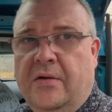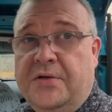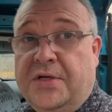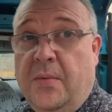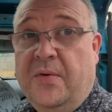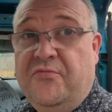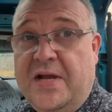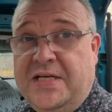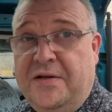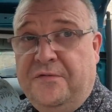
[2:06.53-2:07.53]
So we're
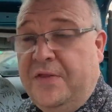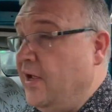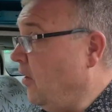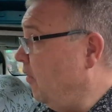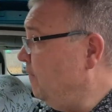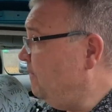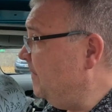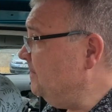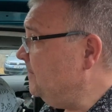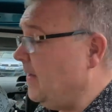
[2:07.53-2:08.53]
ready for the off.
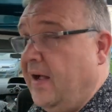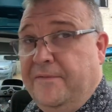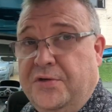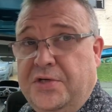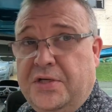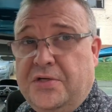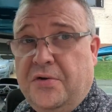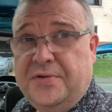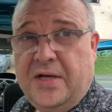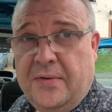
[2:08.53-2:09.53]
I've just
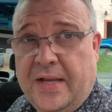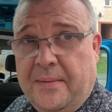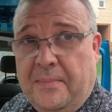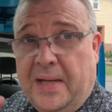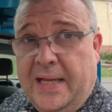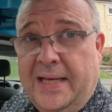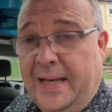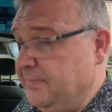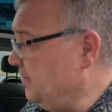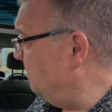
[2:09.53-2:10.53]
got to go and get my
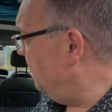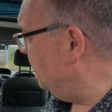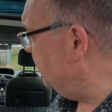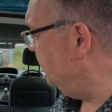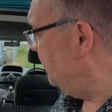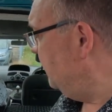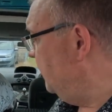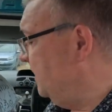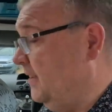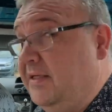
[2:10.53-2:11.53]
laptop
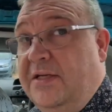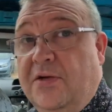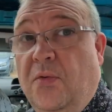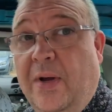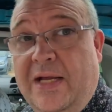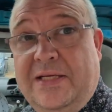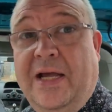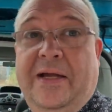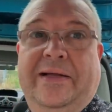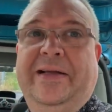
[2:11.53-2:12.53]
because, as always,
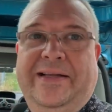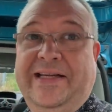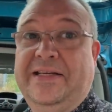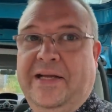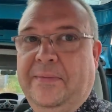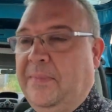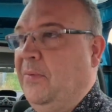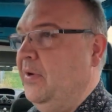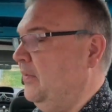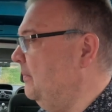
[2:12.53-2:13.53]
I need to take my
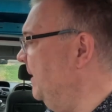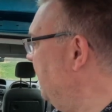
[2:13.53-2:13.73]
work with me.